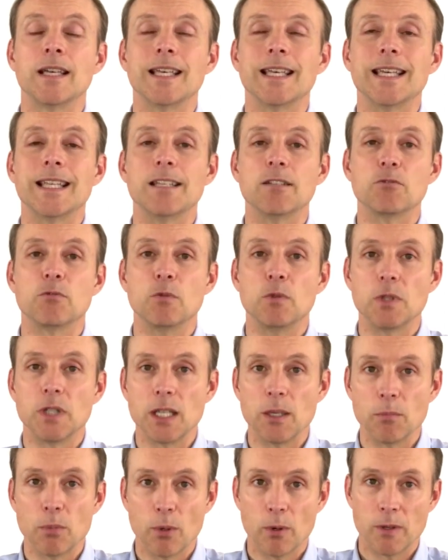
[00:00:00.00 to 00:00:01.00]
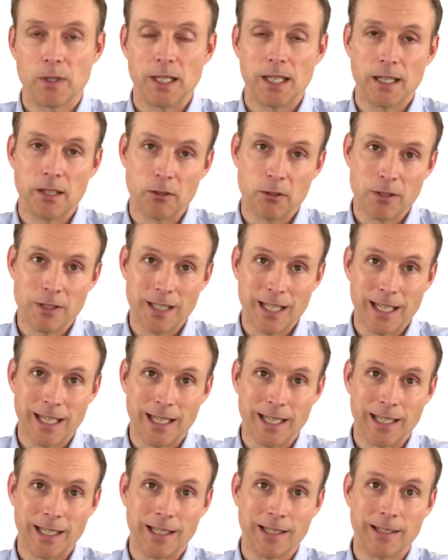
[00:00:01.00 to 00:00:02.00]
It is really important to
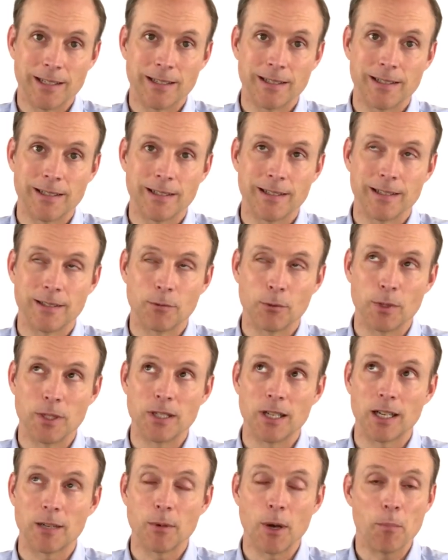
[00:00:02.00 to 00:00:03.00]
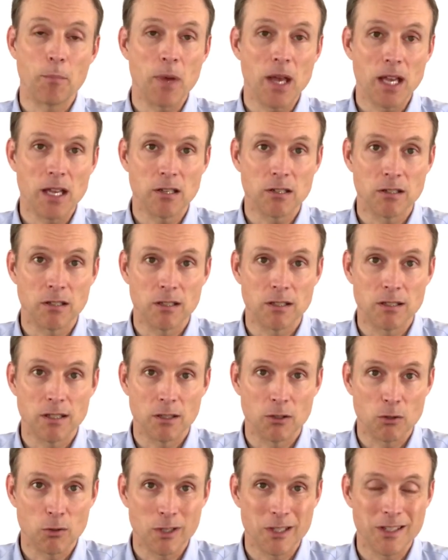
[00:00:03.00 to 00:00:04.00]
understand when we talk about patient
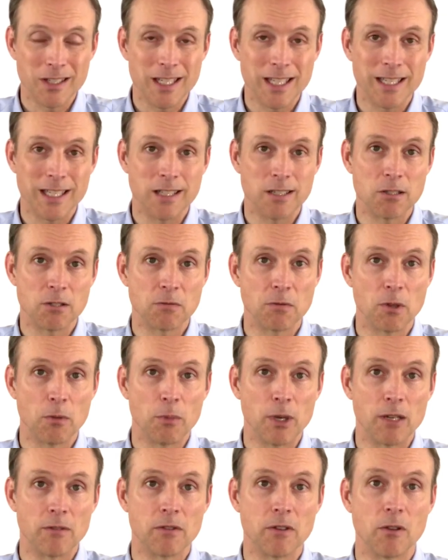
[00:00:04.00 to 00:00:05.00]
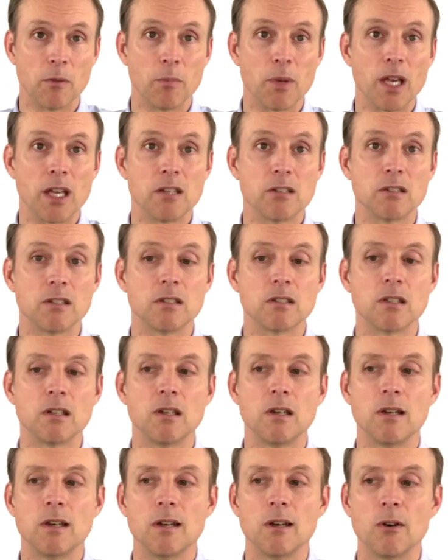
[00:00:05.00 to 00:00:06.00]
centricity, that this is for the benefit of the patient.
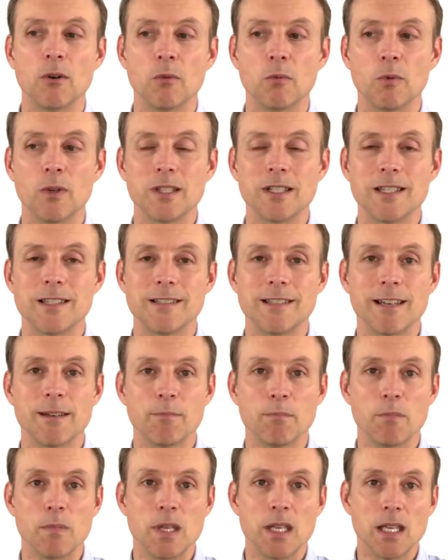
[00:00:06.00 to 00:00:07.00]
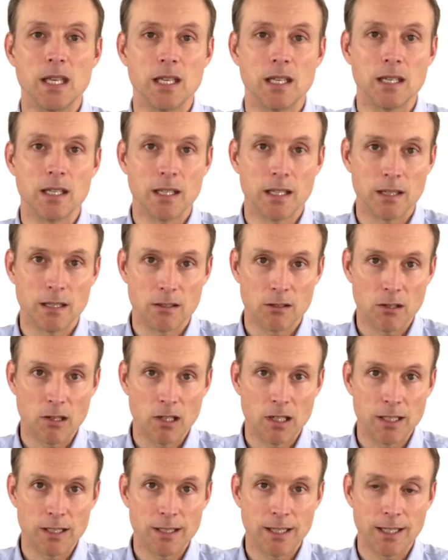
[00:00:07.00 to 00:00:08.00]
What does that mean in this
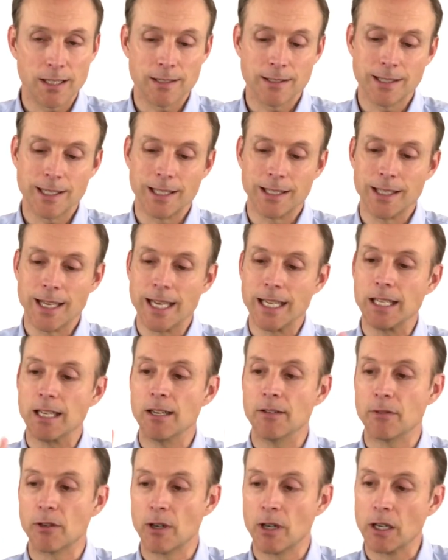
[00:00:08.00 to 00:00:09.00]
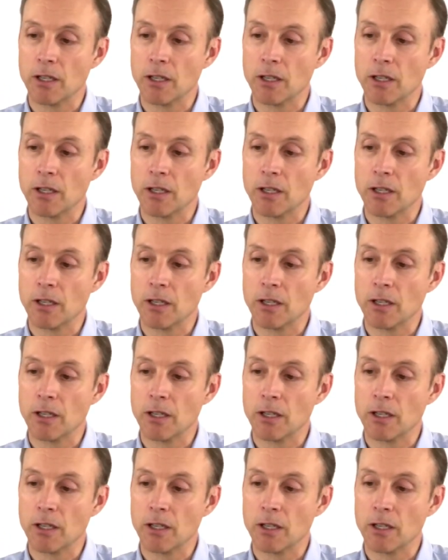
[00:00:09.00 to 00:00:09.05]
context in light of our